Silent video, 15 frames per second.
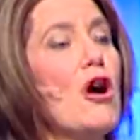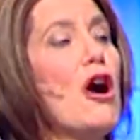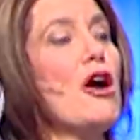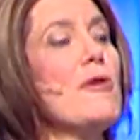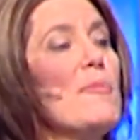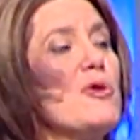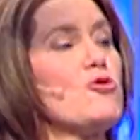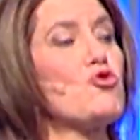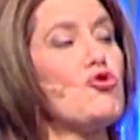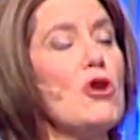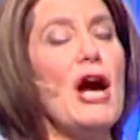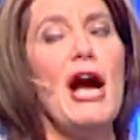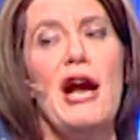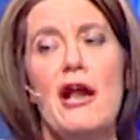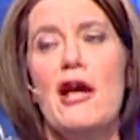Artemis!
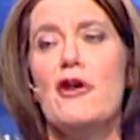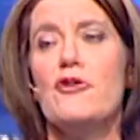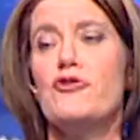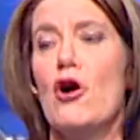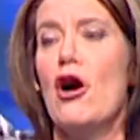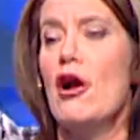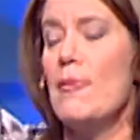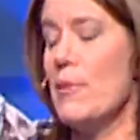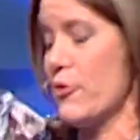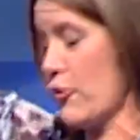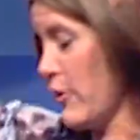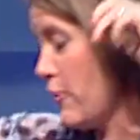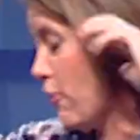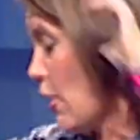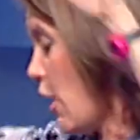Great is Artemis!"
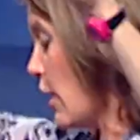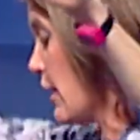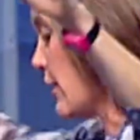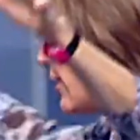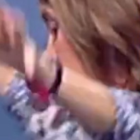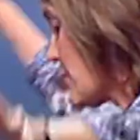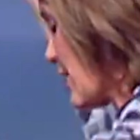And they're all in this